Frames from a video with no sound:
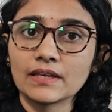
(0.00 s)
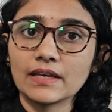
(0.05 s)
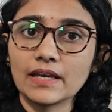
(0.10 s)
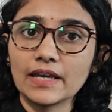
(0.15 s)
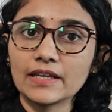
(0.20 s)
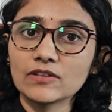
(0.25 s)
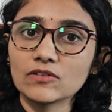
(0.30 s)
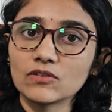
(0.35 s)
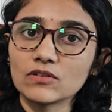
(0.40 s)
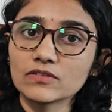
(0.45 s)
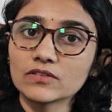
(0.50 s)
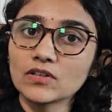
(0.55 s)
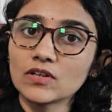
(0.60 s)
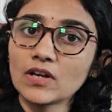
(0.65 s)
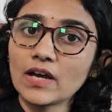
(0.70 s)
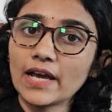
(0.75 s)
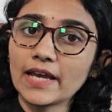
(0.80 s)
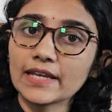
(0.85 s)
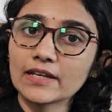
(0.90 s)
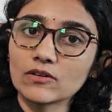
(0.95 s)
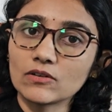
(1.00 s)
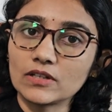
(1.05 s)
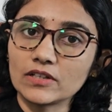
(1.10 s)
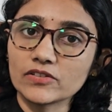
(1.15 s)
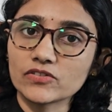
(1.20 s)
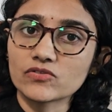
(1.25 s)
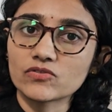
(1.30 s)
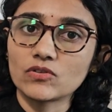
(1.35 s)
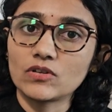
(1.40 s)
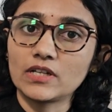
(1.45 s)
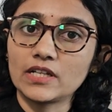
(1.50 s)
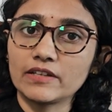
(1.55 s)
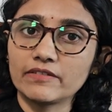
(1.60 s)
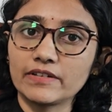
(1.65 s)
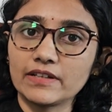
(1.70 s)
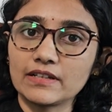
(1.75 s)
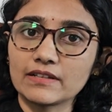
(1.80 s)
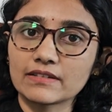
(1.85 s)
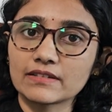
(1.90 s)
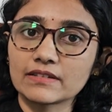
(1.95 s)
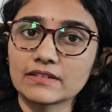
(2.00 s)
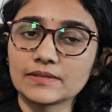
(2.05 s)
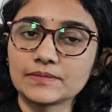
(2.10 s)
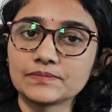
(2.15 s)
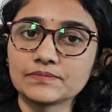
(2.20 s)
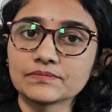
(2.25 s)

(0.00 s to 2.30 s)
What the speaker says: and also high cholesterol levels.